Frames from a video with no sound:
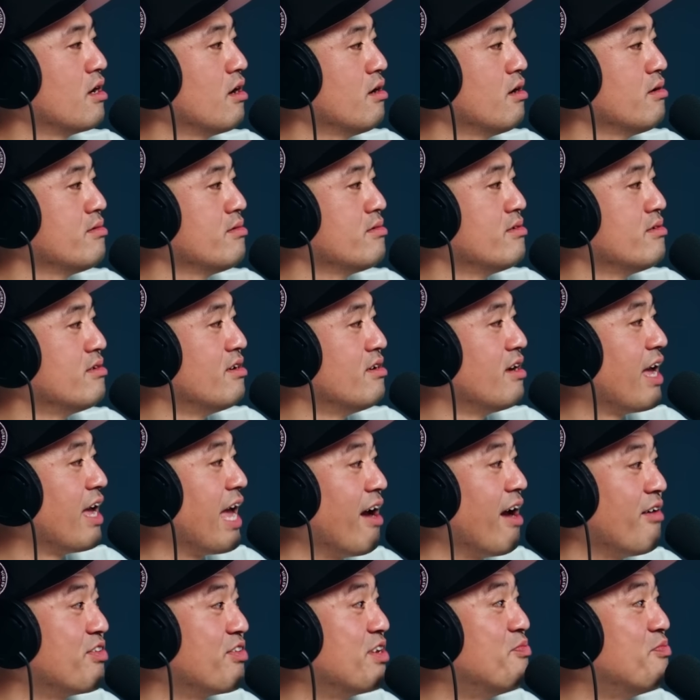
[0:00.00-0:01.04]
yo.
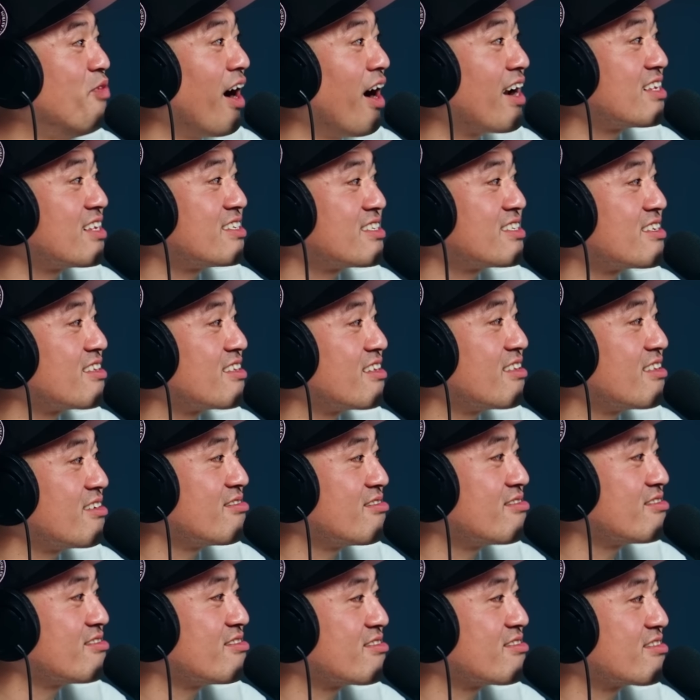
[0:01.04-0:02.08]
Mm. Everybody said that
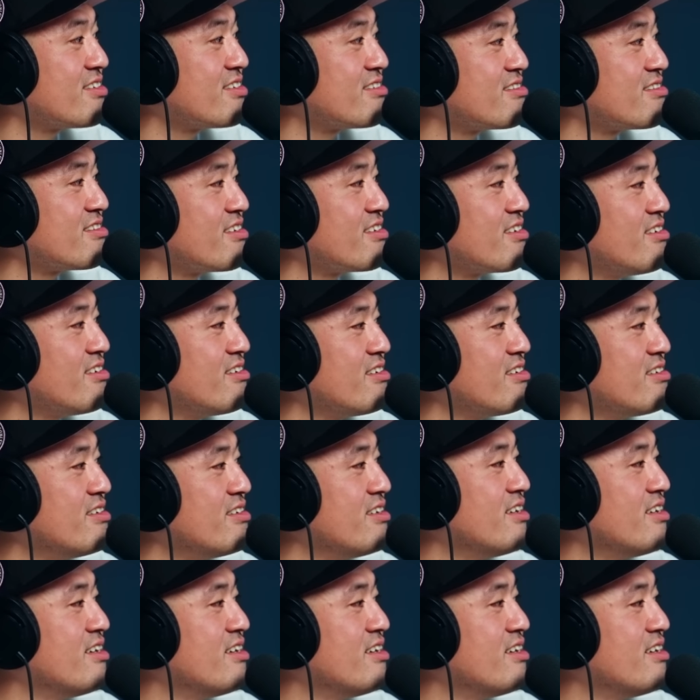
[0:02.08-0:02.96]
they were your cousins. Yo,